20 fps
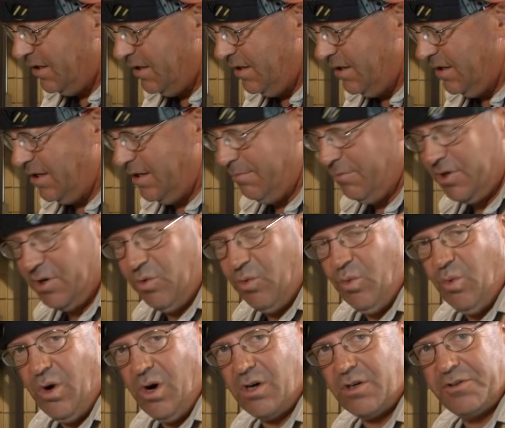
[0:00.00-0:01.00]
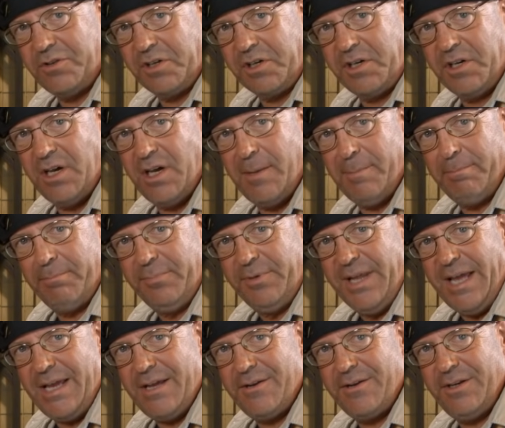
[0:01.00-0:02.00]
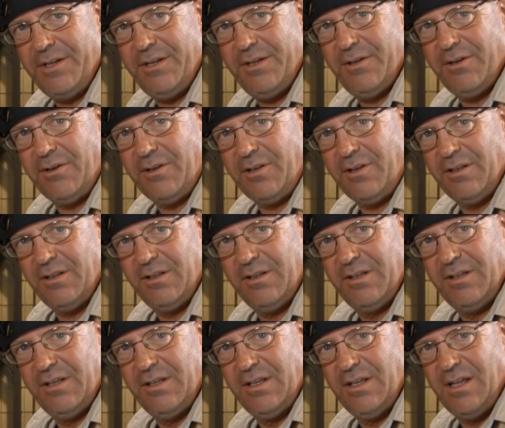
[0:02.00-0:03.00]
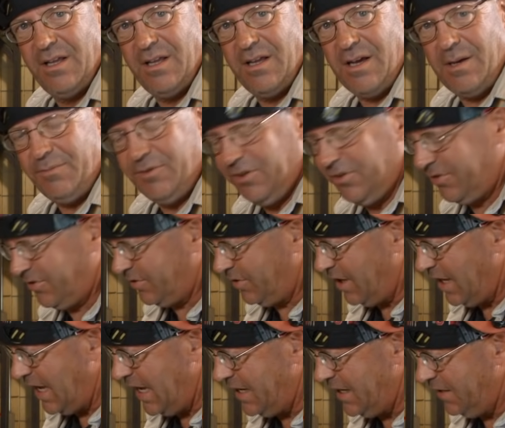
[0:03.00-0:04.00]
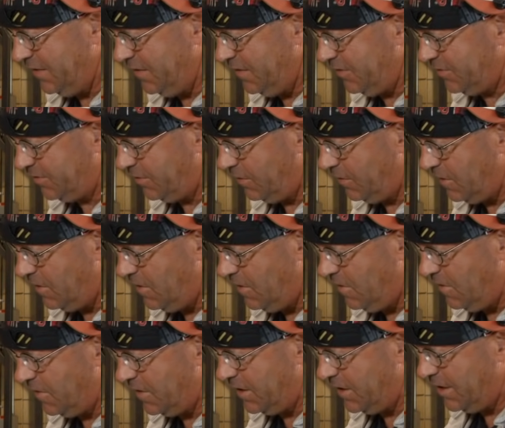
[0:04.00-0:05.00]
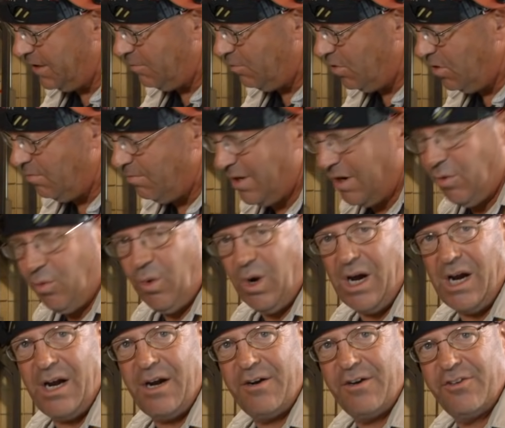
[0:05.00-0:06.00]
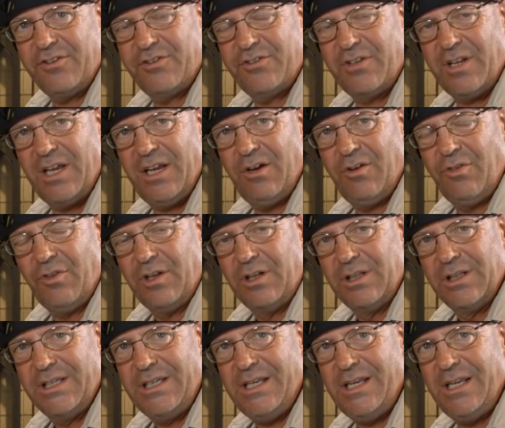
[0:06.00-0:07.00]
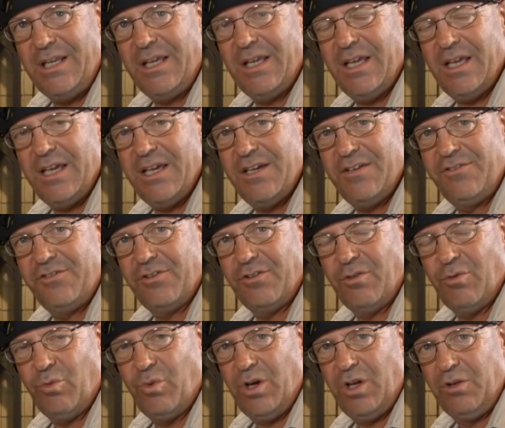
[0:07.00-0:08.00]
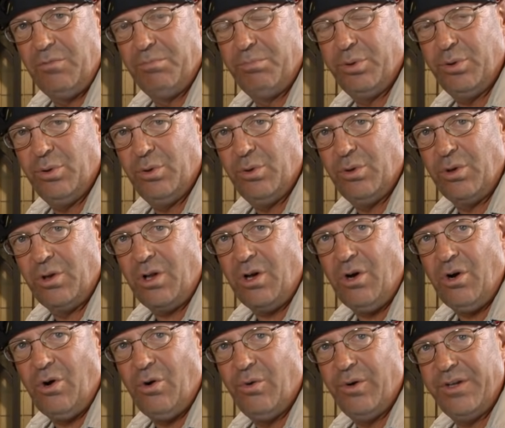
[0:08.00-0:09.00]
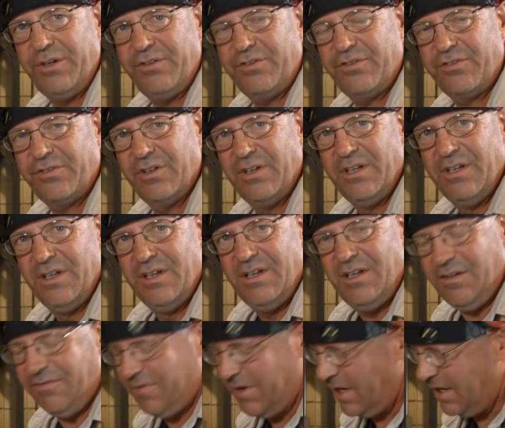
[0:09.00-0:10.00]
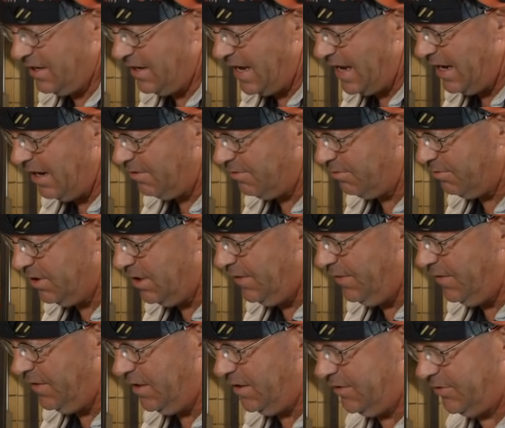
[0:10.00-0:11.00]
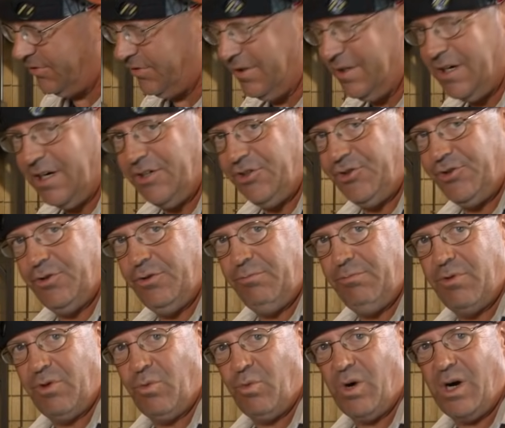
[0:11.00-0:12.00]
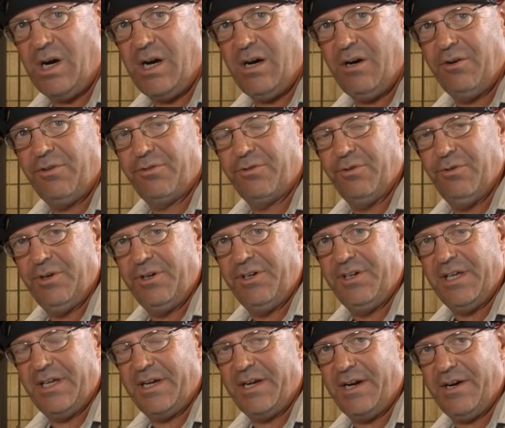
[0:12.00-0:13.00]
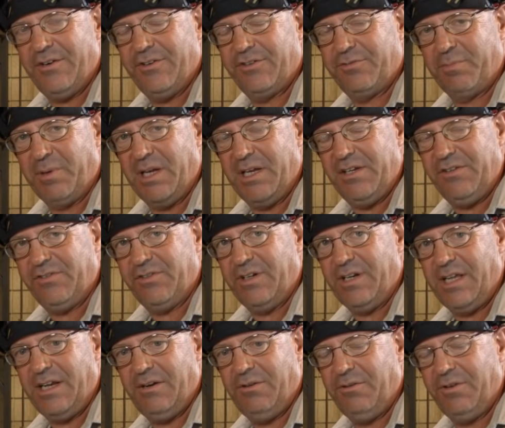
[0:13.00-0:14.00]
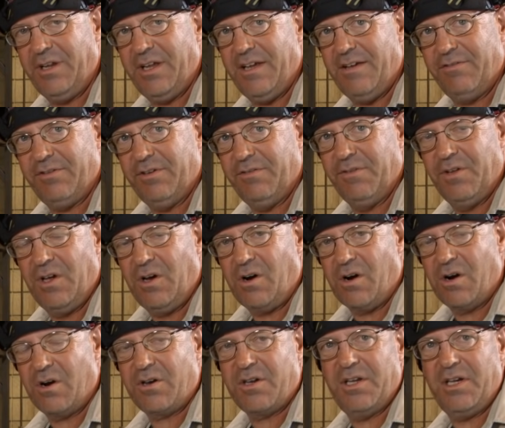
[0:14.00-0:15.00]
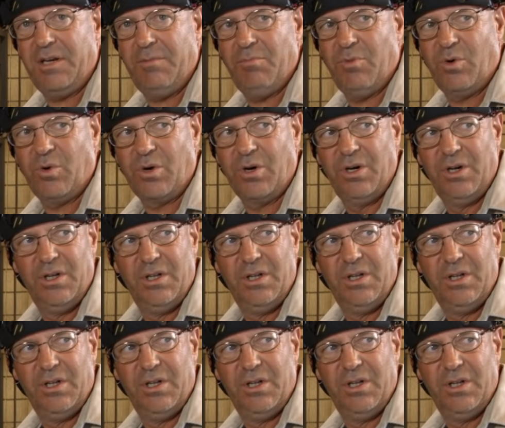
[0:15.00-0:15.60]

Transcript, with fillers: and I'm going to walk the cup downhill. I'm just sliding this along, and I want my wire to stay on the leading edge of the weld pool always. If I outrun this, then I shoot the wire through a dead air space, and I don't have an arc anymore.